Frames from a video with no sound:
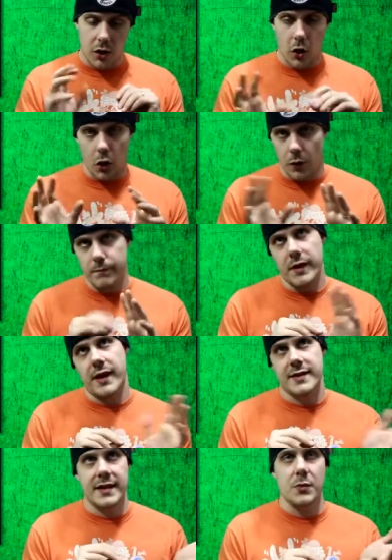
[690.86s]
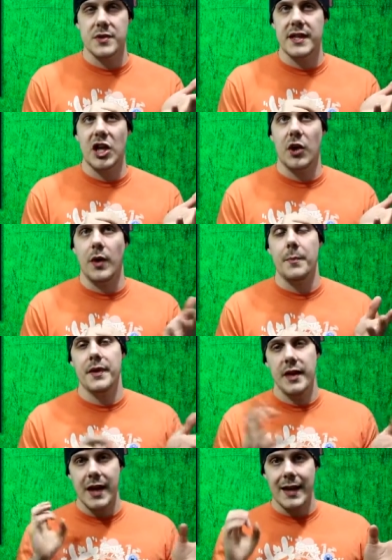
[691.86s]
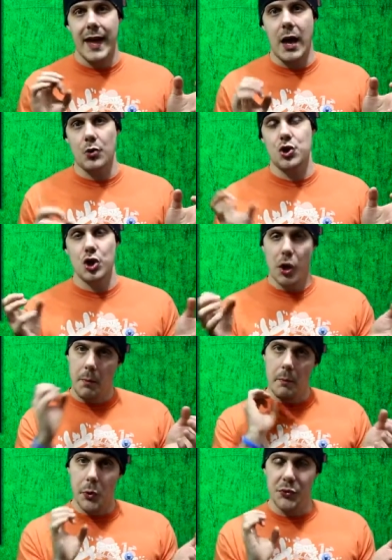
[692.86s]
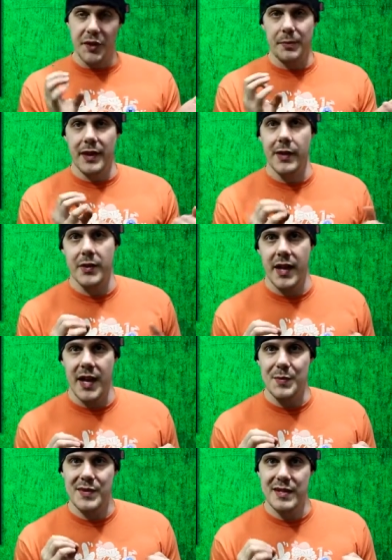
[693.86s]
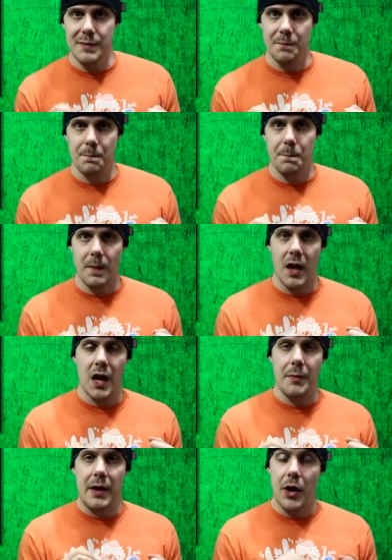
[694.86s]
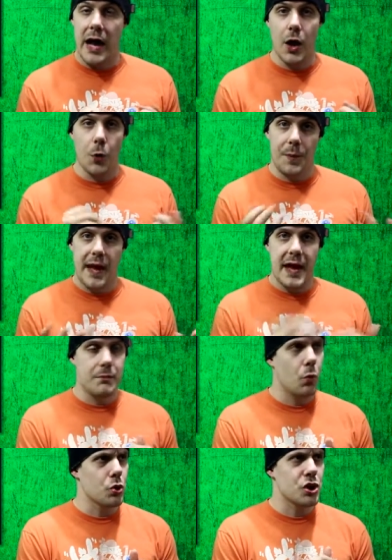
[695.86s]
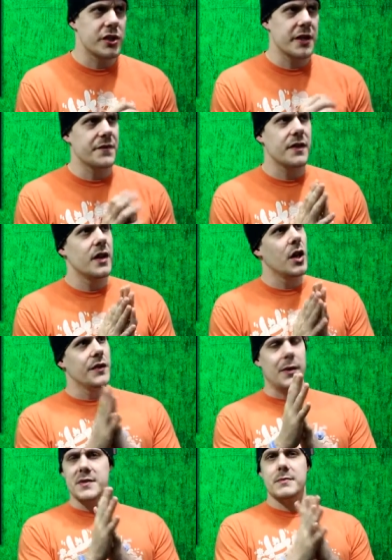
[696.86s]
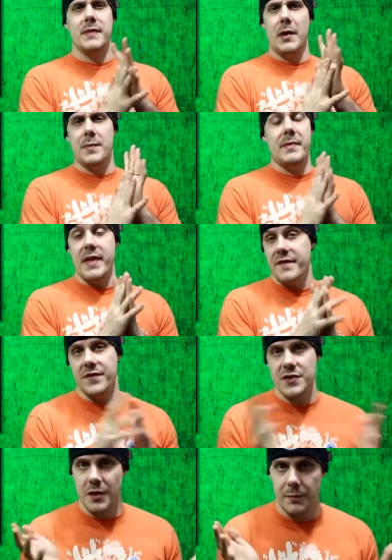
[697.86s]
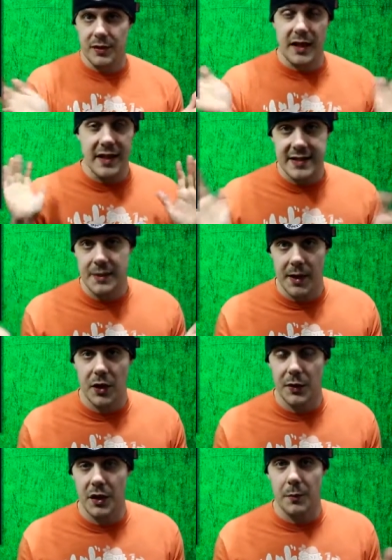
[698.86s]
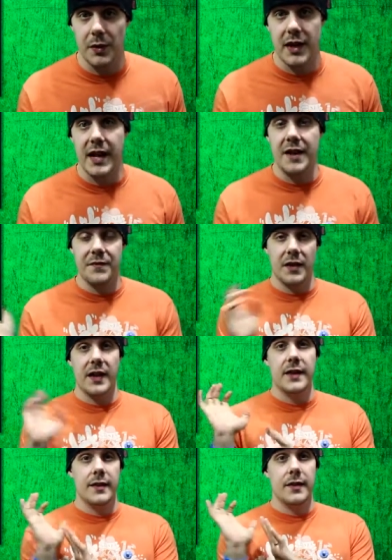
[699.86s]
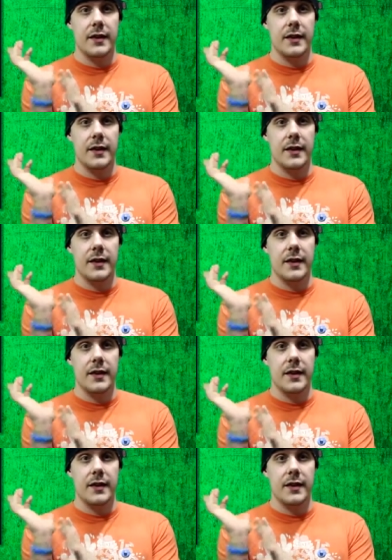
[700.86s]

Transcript: I can't want to say co-op, but couch multiplayer games. I hope they add more stuff. That would be, if there's a complaint, that's my only complaint. I feel like